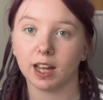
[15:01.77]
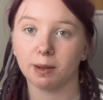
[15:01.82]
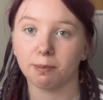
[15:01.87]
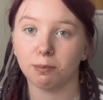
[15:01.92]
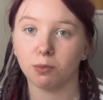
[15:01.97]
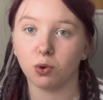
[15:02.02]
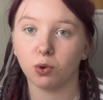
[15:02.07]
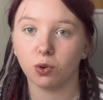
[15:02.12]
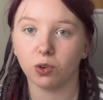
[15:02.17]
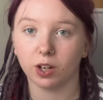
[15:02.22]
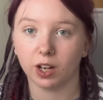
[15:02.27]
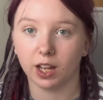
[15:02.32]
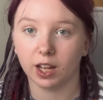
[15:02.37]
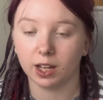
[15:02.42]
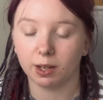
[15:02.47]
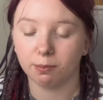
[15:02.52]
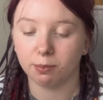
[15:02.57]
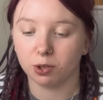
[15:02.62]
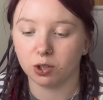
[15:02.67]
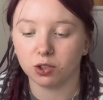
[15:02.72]

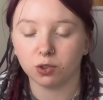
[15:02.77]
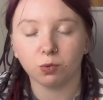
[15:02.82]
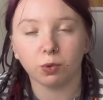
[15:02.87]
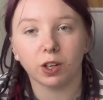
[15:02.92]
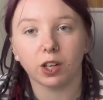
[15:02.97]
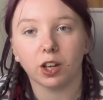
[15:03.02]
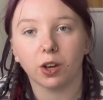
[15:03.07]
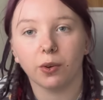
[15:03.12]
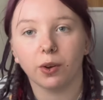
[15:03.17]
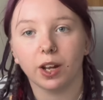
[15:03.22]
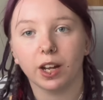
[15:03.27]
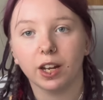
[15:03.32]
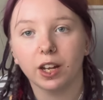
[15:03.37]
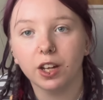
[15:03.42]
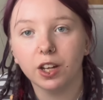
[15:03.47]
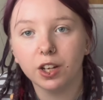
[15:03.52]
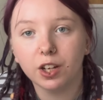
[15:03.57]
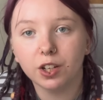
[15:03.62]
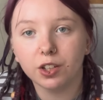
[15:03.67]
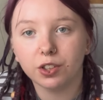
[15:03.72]
morning, because we're going
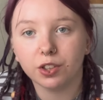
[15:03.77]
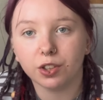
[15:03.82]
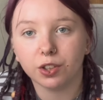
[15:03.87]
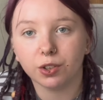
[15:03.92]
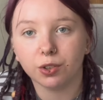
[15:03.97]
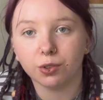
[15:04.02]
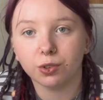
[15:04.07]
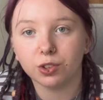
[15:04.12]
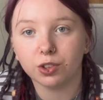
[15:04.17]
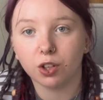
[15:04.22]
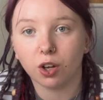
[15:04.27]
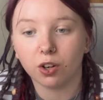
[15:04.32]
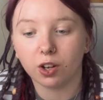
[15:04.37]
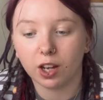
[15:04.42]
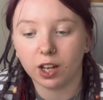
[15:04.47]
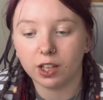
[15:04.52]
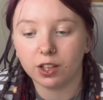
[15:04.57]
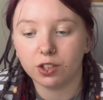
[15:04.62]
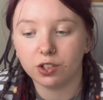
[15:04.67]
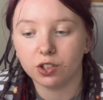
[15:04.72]
to stock
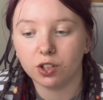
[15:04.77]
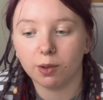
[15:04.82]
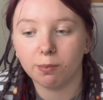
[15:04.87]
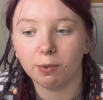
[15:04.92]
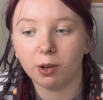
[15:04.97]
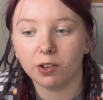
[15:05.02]
in the shop